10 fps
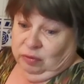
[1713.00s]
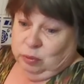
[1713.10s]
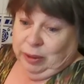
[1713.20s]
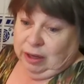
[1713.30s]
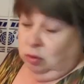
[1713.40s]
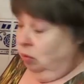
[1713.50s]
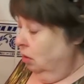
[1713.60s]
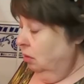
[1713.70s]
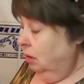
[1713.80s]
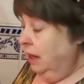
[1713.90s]
of sweet
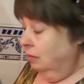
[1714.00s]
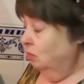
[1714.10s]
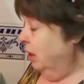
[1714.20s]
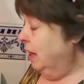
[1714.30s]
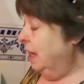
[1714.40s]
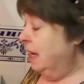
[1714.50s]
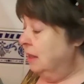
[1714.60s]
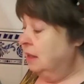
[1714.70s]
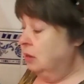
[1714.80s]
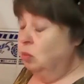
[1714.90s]
corn. It
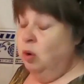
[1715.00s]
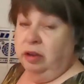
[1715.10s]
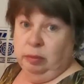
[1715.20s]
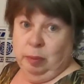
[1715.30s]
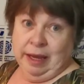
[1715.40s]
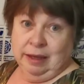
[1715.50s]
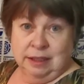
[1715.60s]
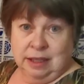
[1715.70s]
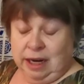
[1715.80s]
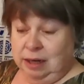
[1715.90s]
really is worth paying
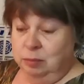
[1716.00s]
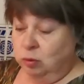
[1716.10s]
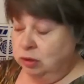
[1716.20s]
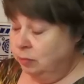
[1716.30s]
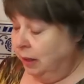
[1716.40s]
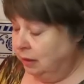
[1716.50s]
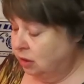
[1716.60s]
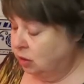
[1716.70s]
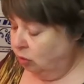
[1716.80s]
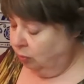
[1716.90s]
slightly more to make
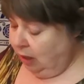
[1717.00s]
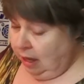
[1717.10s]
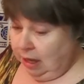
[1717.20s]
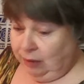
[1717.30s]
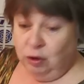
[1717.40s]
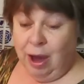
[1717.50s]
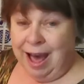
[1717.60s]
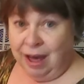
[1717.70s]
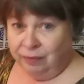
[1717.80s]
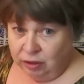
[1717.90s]
the soup. If you
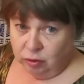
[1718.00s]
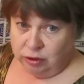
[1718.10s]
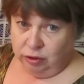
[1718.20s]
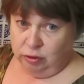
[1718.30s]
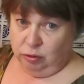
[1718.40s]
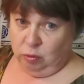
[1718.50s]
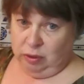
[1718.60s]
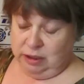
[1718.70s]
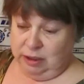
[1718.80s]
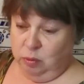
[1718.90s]
haven't got a good
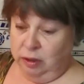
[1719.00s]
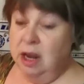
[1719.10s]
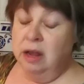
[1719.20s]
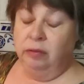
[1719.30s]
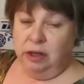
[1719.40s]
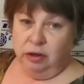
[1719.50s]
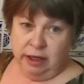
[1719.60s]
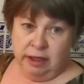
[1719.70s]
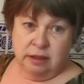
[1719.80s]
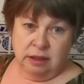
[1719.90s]
quality one, then you
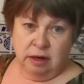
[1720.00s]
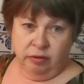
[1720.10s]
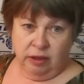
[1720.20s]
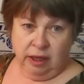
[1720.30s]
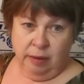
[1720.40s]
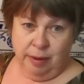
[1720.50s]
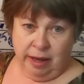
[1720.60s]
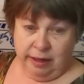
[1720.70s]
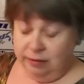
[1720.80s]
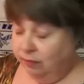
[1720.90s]
need to start thinking
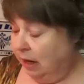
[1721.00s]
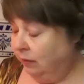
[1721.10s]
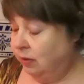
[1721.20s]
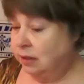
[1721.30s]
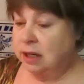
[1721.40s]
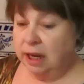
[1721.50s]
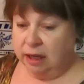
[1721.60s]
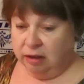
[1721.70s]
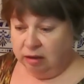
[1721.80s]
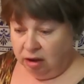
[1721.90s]
about adding flavours
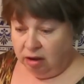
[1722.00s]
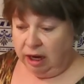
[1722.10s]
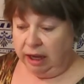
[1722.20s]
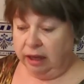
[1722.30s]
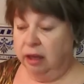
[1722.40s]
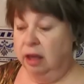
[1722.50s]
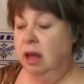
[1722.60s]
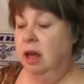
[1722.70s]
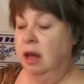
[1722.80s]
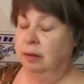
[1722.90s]
like garlic.
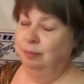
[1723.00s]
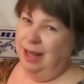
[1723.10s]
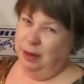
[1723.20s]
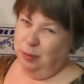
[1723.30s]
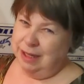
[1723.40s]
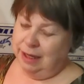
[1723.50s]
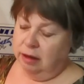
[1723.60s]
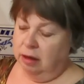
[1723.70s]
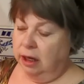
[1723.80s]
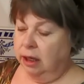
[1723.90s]
I always
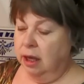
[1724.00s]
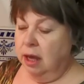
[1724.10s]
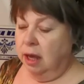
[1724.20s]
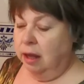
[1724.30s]
add garlic.